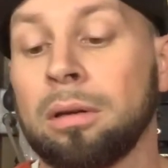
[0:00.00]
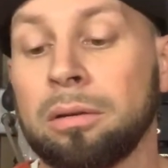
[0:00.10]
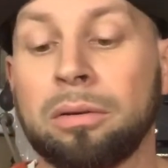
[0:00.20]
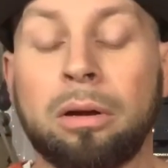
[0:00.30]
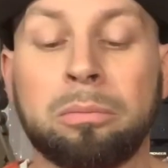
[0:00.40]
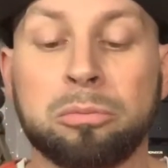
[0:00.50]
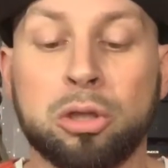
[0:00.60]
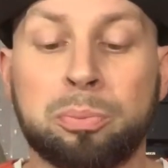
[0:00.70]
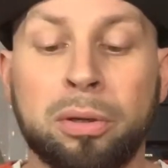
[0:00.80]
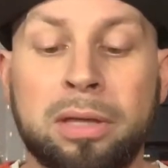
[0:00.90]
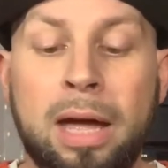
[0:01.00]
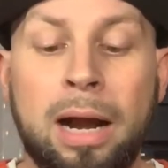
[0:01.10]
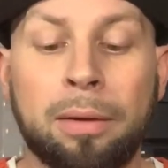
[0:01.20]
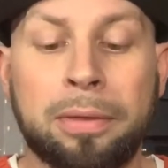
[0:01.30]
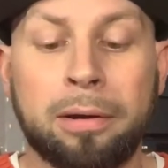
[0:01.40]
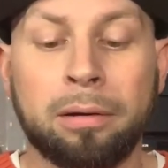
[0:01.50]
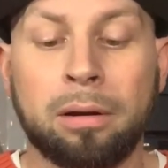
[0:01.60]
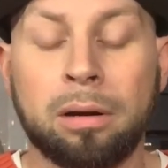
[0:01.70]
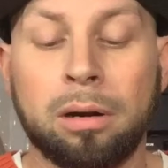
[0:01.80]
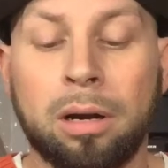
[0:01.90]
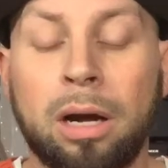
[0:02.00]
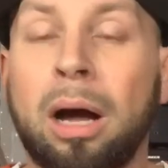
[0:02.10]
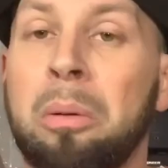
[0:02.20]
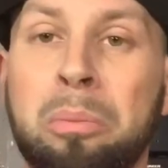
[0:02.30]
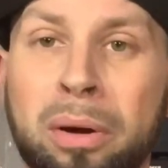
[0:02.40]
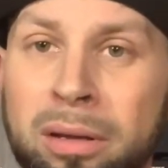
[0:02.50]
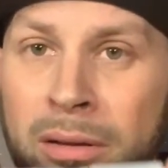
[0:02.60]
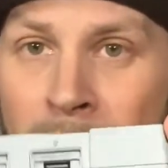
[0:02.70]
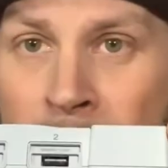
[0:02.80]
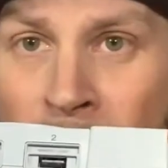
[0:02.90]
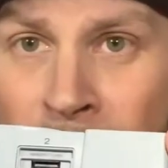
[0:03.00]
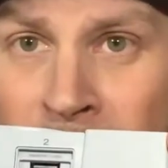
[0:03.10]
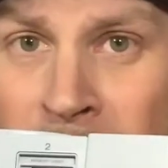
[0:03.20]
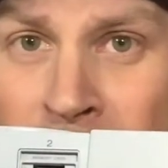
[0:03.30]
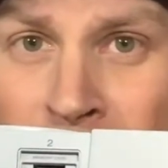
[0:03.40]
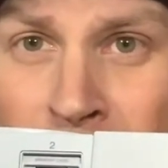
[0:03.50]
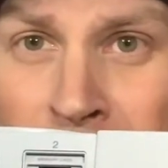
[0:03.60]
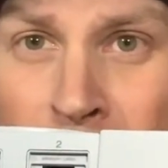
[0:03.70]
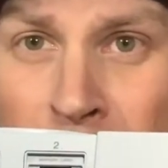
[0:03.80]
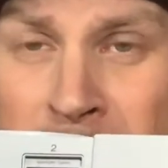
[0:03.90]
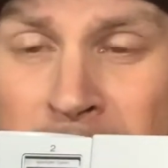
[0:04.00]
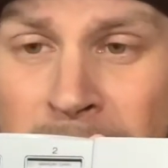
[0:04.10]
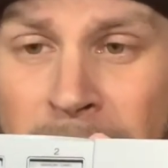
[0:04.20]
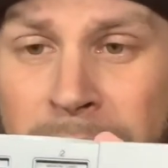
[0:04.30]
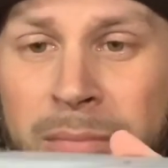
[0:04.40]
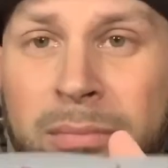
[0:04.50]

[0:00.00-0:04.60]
So just put that out there. But you definitely get this very cool system.